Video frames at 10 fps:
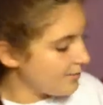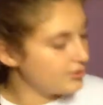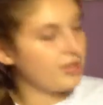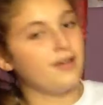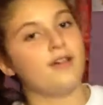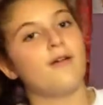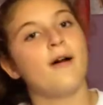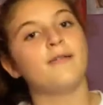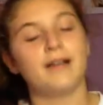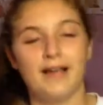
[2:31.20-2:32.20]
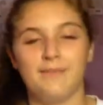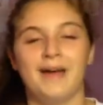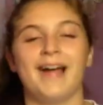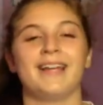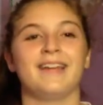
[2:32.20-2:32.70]
then I will show you what I'm
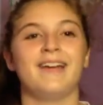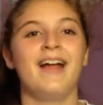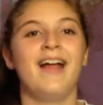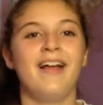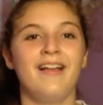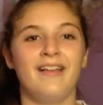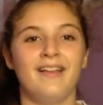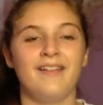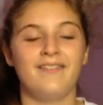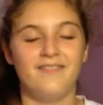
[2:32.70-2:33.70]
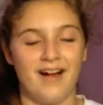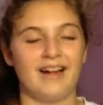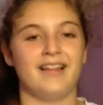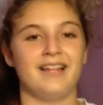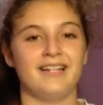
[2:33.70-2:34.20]
packing. Finally.